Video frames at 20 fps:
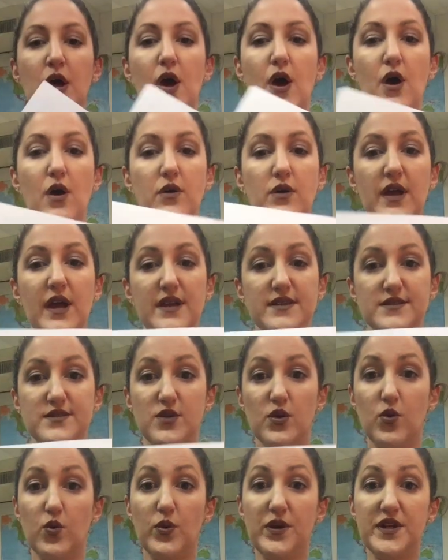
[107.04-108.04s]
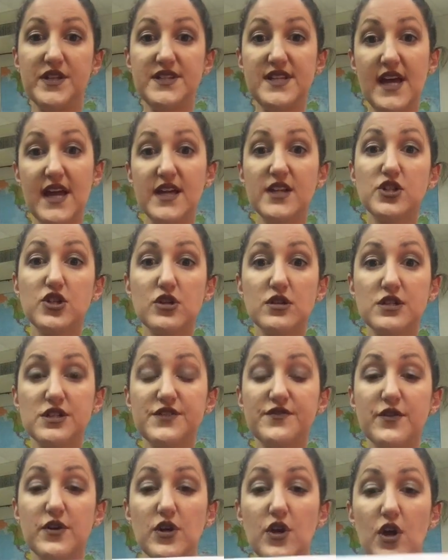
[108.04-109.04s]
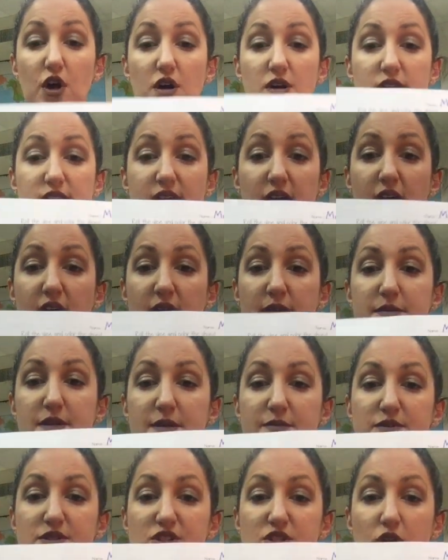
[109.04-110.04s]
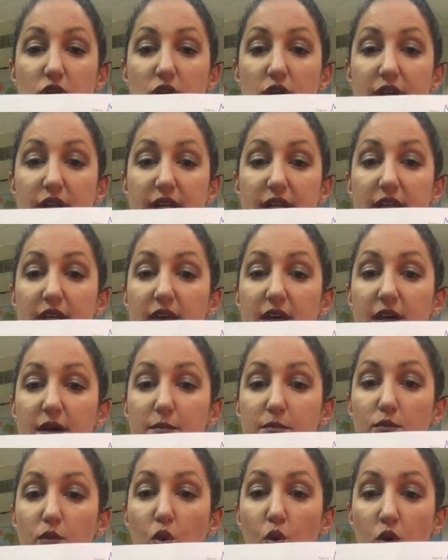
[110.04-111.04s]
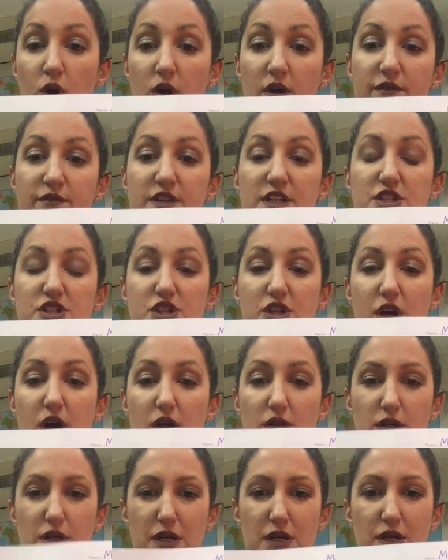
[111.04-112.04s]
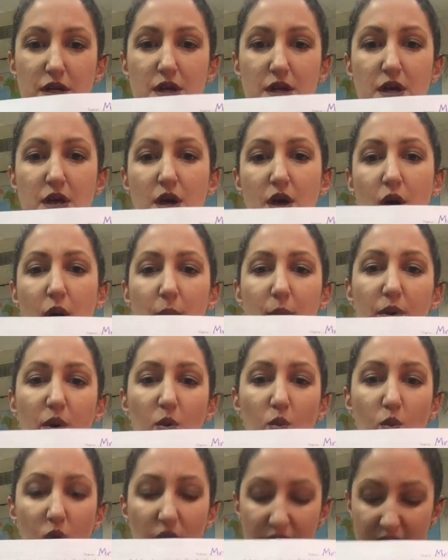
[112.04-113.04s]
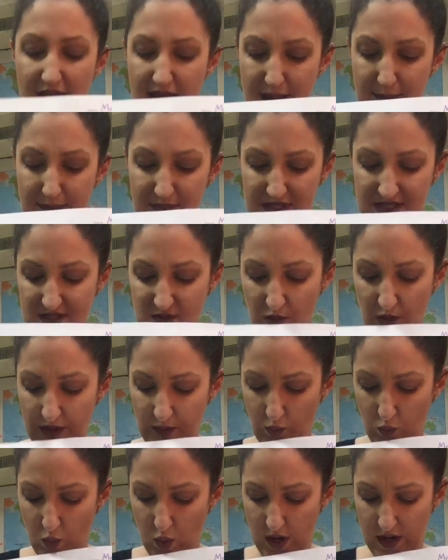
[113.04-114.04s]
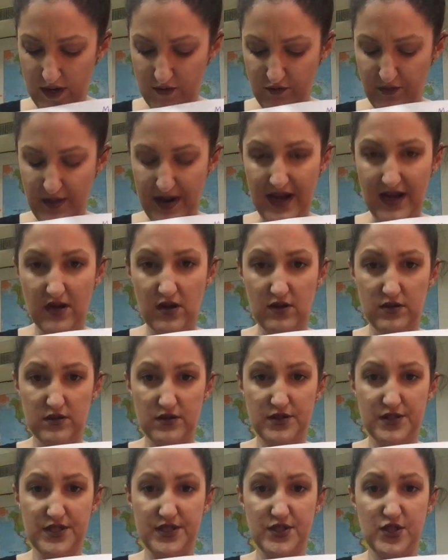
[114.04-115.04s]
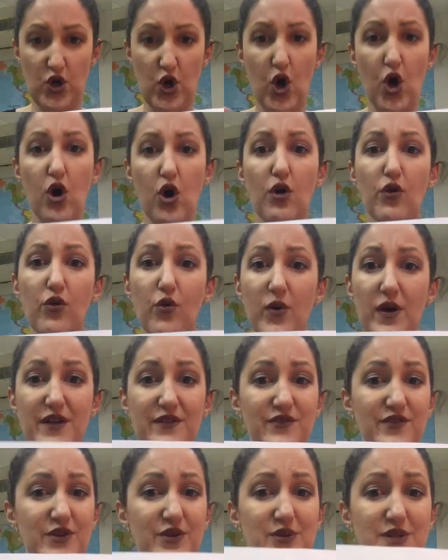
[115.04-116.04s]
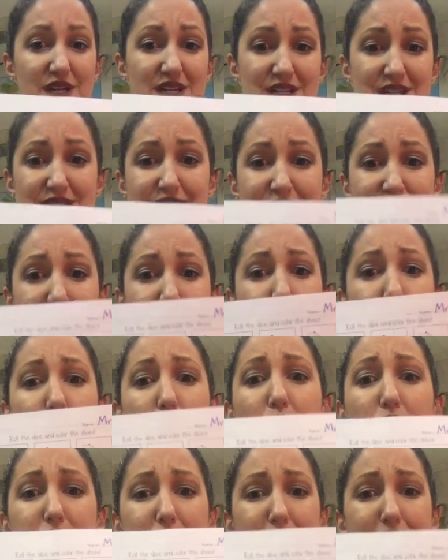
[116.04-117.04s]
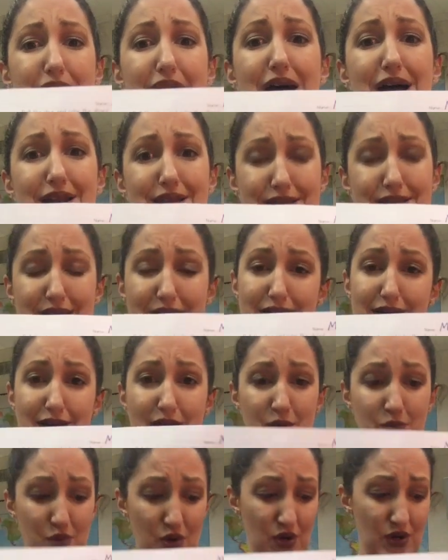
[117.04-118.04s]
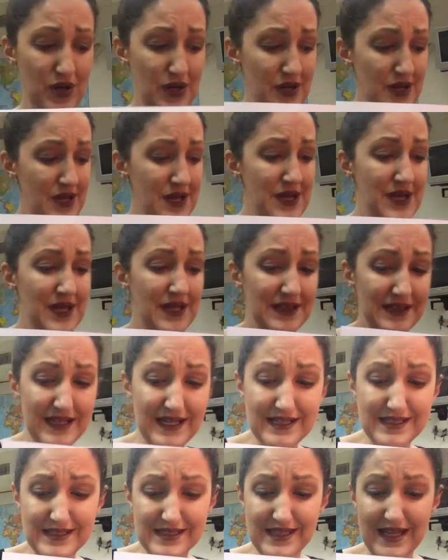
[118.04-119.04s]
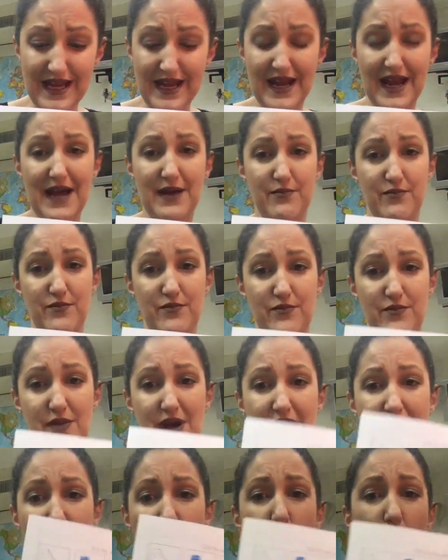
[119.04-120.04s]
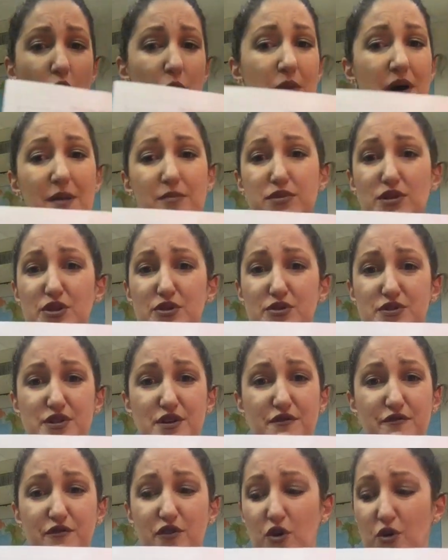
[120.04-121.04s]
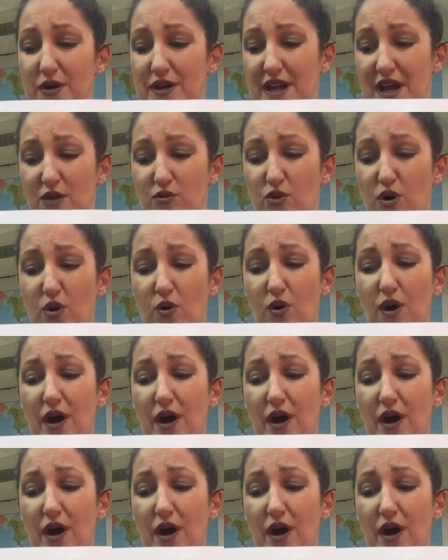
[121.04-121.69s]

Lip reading: Okay, so we take turns for a long time, and I'm starting to get more of each color. But what happens when one of my colors is all the way filled in because I rolled a lot of that number? Let's say all my blues are full and I roll